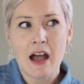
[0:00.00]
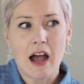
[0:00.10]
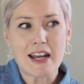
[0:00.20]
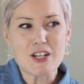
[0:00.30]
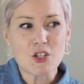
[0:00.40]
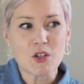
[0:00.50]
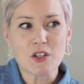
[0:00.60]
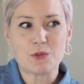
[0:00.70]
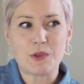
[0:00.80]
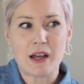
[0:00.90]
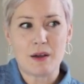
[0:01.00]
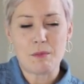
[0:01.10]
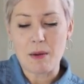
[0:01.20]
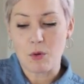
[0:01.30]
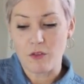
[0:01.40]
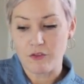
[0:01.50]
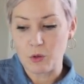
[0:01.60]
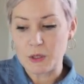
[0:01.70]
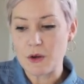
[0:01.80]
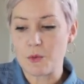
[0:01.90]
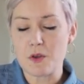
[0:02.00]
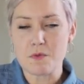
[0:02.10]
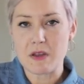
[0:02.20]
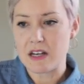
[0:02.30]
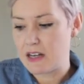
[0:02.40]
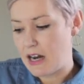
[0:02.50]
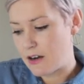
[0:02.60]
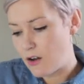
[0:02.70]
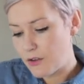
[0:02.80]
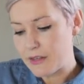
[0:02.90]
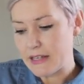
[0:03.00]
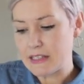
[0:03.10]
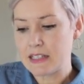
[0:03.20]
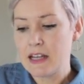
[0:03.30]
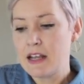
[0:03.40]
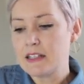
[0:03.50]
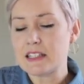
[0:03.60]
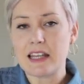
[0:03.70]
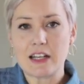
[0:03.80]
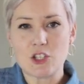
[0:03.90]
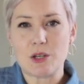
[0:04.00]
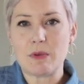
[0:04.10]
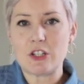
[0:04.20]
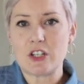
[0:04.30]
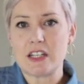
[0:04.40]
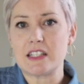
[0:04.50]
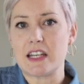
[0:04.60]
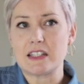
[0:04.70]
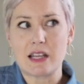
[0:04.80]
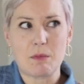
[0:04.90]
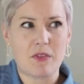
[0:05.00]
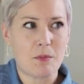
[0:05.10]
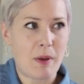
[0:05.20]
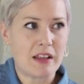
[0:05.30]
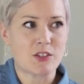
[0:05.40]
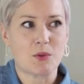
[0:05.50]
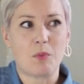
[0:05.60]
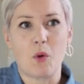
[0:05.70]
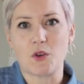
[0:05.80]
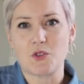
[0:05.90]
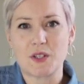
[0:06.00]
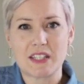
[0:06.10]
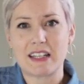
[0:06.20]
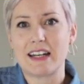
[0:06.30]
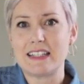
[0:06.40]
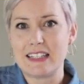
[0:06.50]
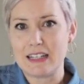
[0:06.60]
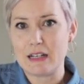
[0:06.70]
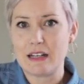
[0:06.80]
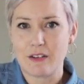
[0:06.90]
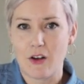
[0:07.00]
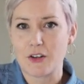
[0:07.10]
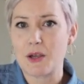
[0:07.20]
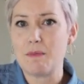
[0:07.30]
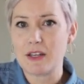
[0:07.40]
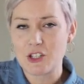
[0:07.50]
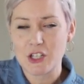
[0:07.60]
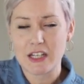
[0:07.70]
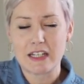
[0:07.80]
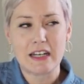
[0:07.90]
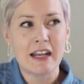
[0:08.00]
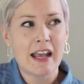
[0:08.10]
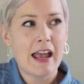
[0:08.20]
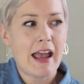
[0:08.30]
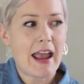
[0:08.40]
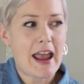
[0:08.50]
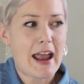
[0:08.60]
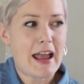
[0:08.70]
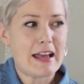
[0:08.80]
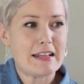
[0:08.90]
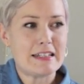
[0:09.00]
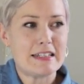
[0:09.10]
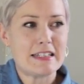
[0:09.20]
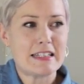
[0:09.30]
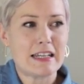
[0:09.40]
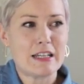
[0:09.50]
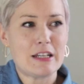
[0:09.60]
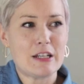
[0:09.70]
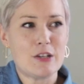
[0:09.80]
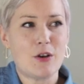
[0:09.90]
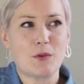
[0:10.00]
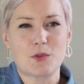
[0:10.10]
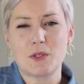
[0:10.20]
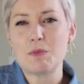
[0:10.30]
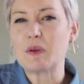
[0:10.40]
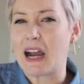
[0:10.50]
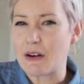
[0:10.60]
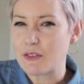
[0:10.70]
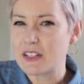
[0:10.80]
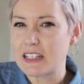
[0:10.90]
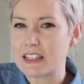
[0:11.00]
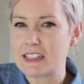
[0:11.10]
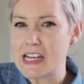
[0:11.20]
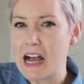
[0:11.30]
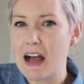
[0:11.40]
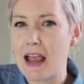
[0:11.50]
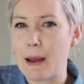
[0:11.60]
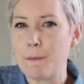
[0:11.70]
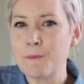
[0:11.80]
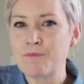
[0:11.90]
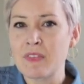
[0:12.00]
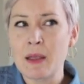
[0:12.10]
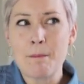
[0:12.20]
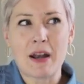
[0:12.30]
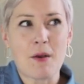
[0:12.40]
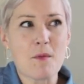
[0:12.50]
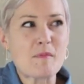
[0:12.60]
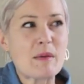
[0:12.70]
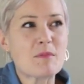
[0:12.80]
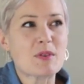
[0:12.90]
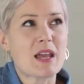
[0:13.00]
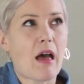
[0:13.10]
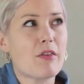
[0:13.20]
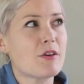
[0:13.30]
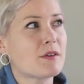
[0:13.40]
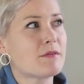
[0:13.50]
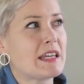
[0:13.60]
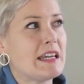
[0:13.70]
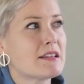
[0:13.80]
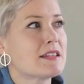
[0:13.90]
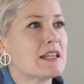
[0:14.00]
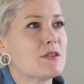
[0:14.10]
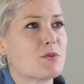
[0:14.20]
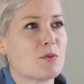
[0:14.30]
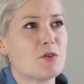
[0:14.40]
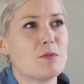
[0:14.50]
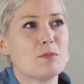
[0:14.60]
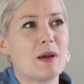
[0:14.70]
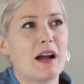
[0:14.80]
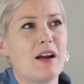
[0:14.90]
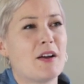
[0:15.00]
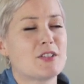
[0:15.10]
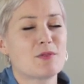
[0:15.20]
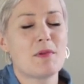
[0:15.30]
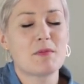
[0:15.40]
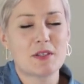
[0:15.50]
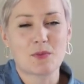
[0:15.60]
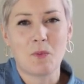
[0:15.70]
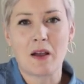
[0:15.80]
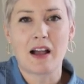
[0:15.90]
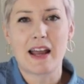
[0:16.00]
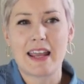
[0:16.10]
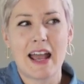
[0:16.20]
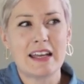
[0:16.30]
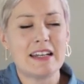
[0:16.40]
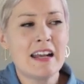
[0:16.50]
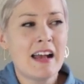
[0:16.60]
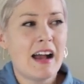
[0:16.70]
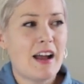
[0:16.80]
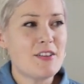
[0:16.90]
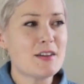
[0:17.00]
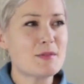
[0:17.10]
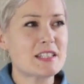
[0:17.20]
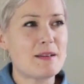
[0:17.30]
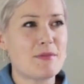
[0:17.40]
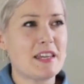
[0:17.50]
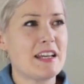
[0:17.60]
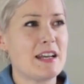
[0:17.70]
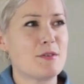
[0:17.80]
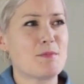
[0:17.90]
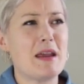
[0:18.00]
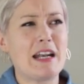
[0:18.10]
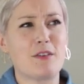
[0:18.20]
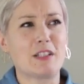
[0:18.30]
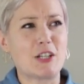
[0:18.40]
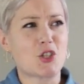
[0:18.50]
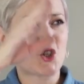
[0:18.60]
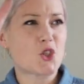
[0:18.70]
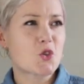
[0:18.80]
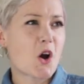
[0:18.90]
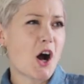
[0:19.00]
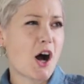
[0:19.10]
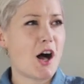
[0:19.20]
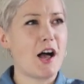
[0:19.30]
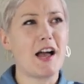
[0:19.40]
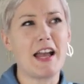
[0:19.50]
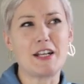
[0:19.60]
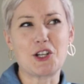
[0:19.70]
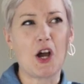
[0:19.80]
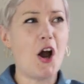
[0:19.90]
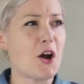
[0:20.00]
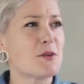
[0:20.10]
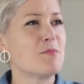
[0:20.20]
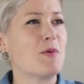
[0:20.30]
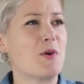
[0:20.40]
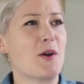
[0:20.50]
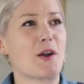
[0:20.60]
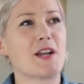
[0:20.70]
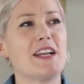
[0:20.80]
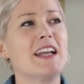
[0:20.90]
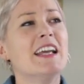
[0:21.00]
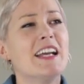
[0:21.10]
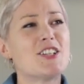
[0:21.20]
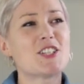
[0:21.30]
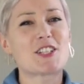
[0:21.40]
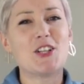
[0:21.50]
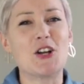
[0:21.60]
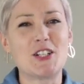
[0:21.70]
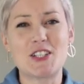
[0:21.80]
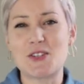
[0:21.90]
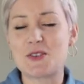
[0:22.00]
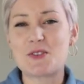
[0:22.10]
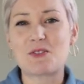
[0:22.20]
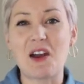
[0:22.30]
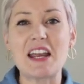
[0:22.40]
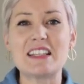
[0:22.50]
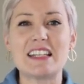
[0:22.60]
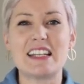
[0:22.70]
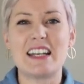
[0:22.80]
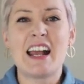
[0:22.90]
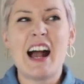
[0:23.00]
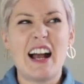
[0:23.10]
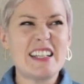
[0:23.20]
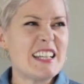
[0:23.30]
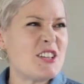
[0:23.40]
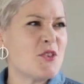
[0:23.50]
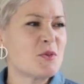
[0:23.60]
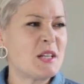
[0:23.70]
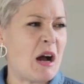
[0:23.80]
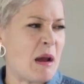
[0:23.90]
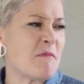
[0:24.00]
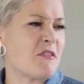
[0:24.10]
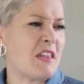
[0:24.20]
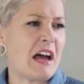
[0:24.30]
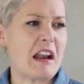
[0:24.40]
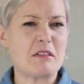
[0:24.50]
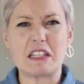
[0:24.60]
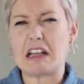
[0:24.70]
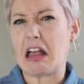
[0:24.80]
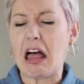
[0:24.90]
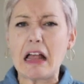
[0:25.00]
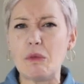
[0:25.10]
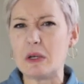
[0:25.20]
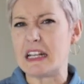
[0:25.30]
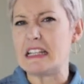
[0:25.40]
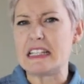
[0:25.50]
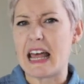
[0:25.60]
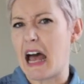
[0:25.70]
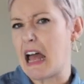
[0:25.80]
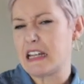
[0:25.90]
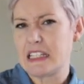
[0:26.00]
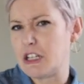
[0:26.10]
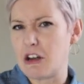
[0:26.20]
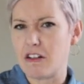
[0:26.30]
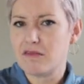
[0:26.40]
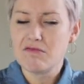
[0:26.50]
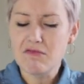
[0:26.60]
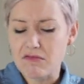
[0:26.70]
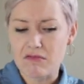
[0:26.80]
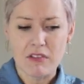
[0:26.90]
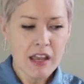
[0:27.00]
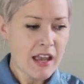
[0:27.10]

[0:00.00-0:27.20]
I took the, my portfolio with me, and it had all these sketch images and some of the pencil portraits that I did on commission, and you know, I was really proud of it at the time. But I remember the other kids in the room, I just remember this one guy, he had, I think it was something, it was made out of like straw and cardboard and just looked so crazy, and I just had no time for that. I was like, ugh, what is that, you know? Mm.